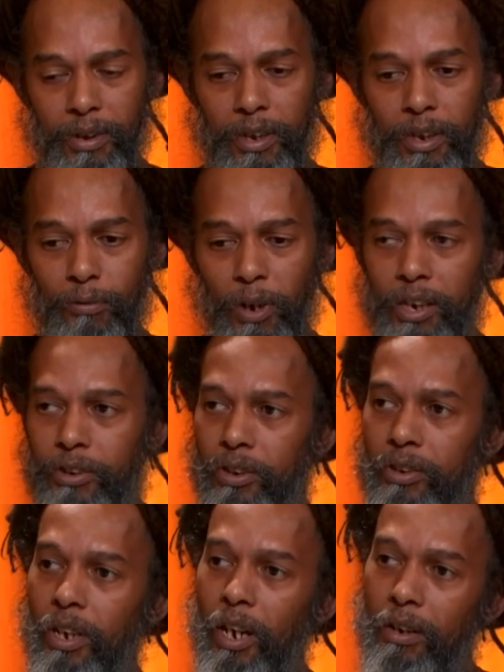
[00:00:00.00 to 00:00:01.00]
the
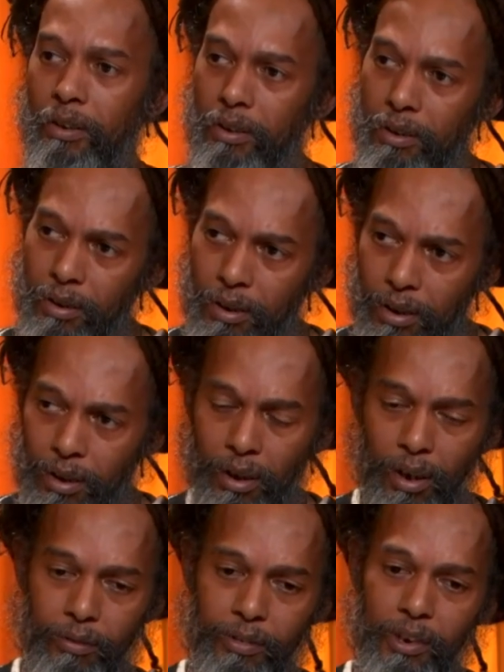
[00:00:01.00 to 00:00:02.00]
righteous heart
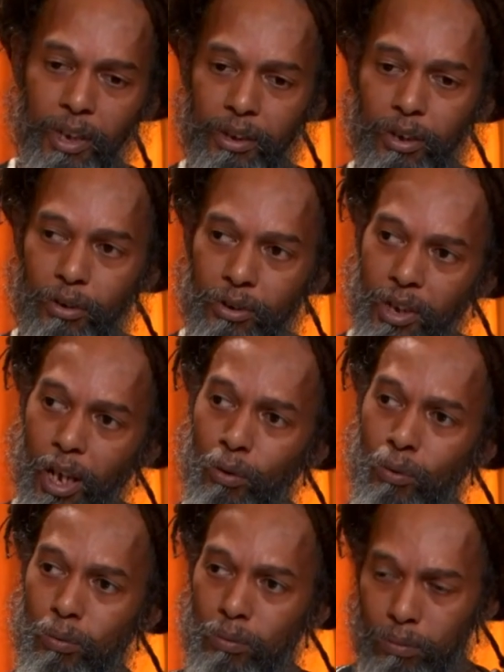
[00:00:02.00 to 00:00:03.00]
of the Neter
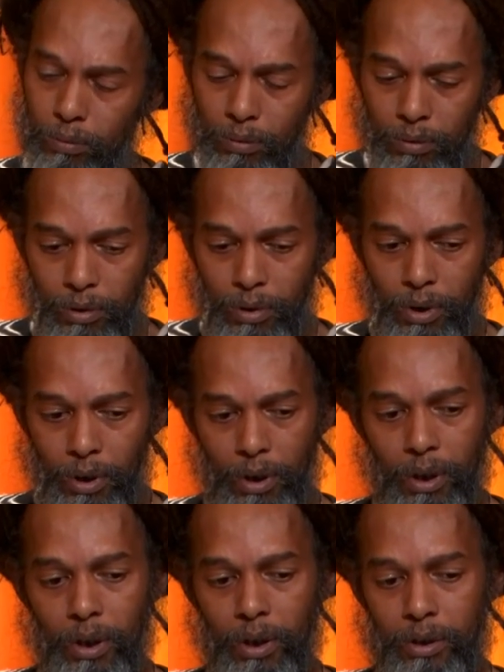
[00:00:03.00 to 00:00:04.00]
Sa'u.
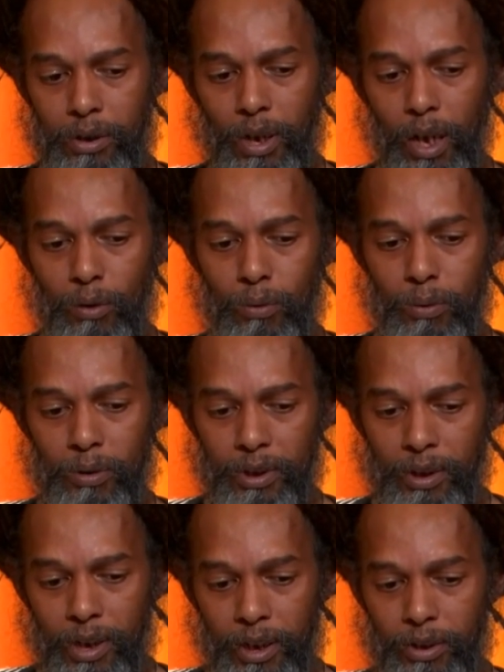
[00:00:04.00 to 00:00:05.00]
And Sa'u is a
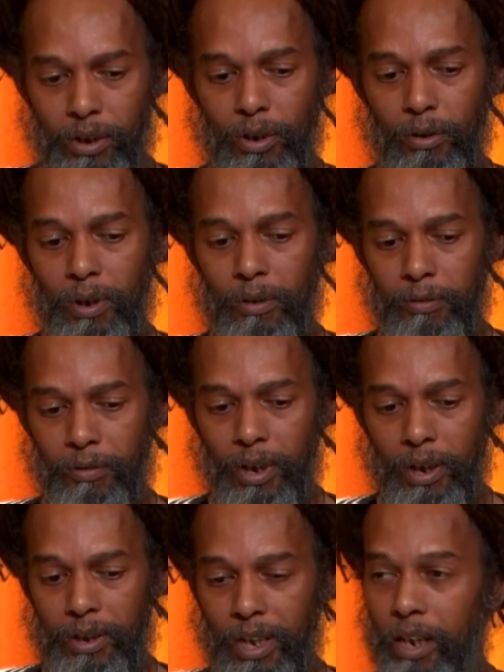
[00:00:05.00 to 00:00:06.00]
Neter of
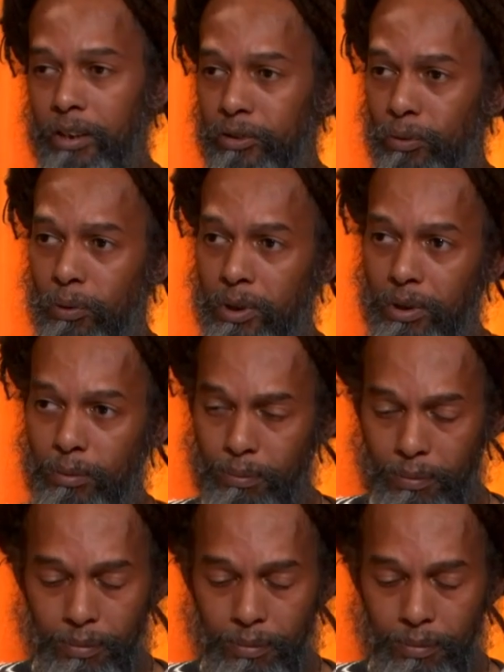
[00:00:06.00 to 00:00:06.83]
uh, knowledge and wisdom.